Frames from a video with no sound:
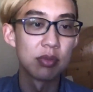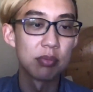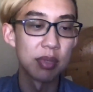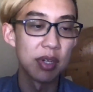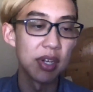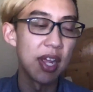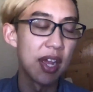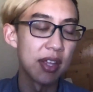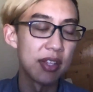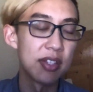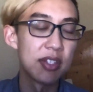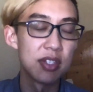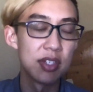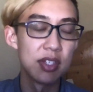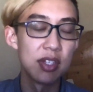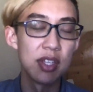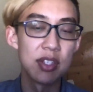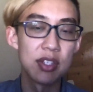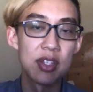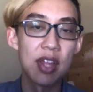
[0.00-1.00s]
But yeah,
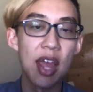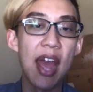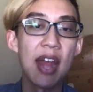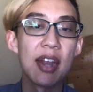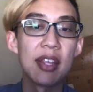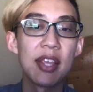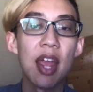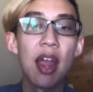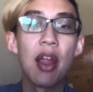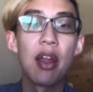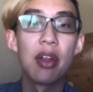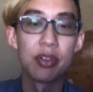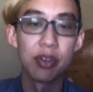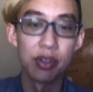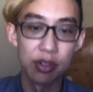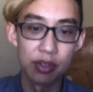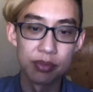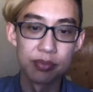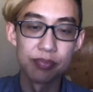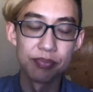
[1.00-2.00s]
it's to add
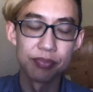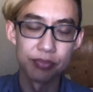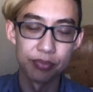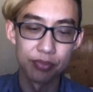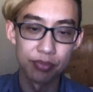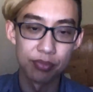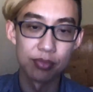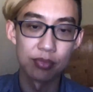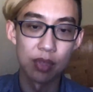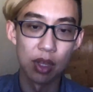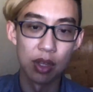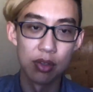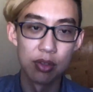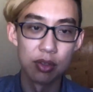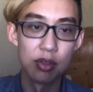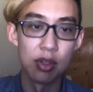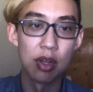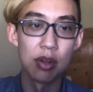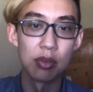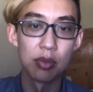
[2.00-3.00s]
character
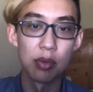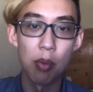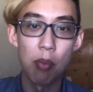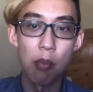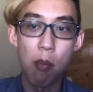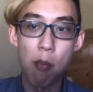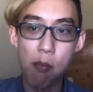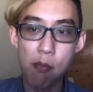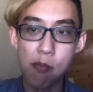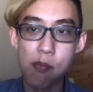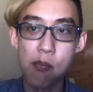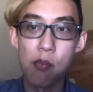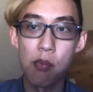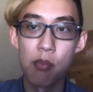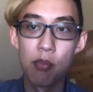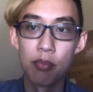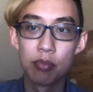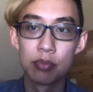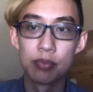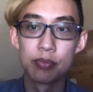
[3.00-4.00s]
to Naruto,
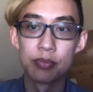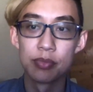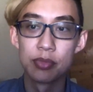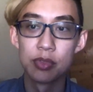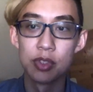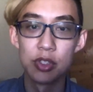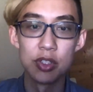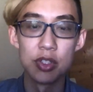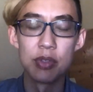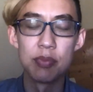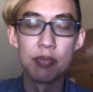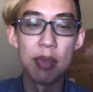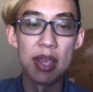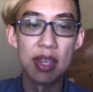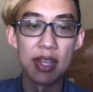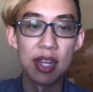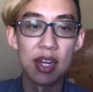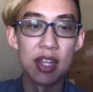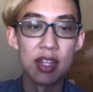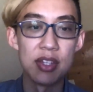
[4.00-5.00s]
to just
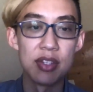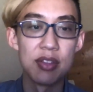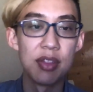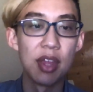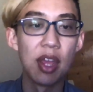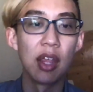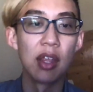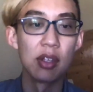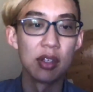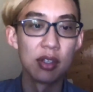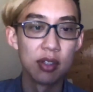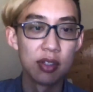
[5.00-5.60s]
make it his thing.